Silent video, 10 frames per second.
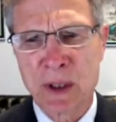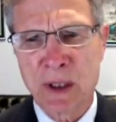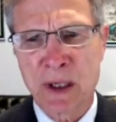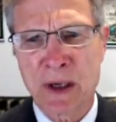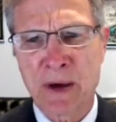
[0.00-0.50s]

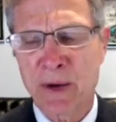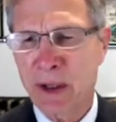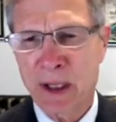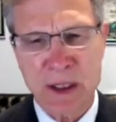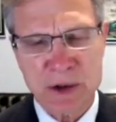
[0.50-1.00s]
Uh,
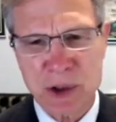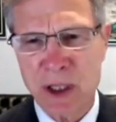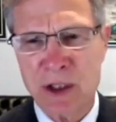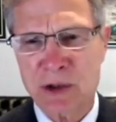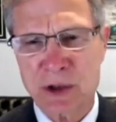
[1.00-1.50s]
it is
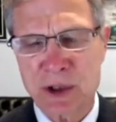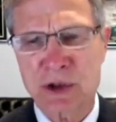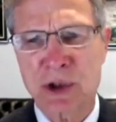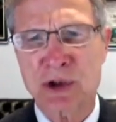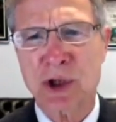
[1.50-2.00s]
it is it's
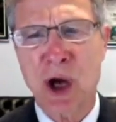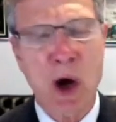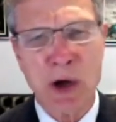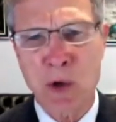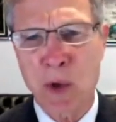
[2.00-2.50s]
just I
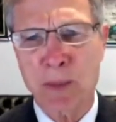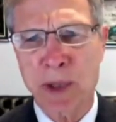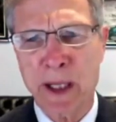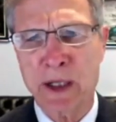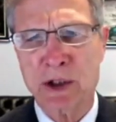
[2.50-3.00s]
don't know what
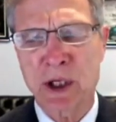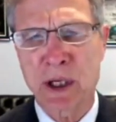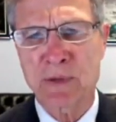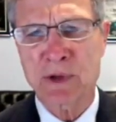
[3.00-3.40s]
planet she lives